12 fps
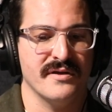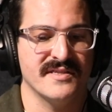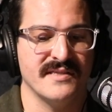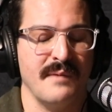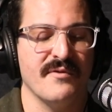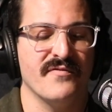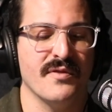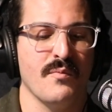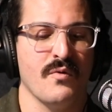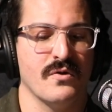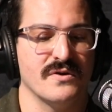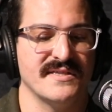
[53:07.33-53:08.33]
some of the
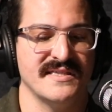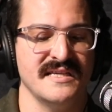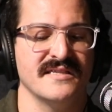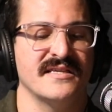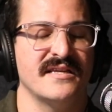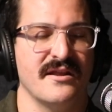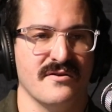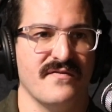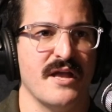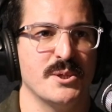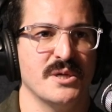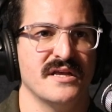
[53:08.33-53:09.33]
more seasoned
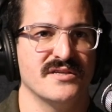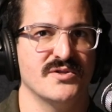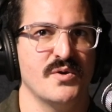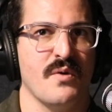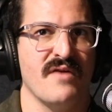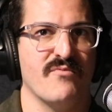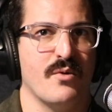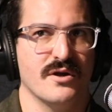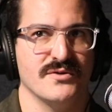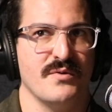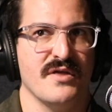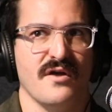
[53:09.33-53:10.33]
interventionists who I've worked
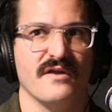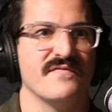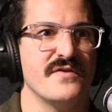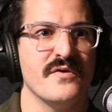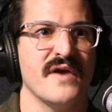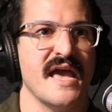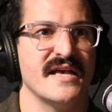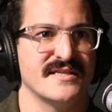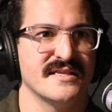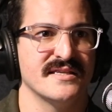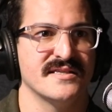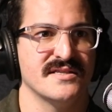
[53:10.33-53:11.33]
with on a few
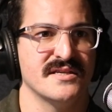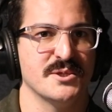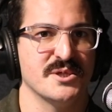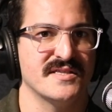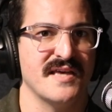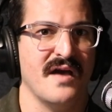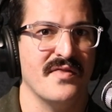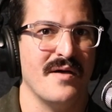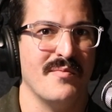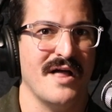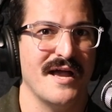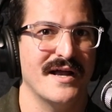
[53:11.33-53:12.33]
cases to just tell them,
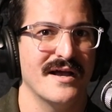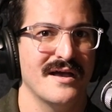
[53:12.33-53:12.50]
like,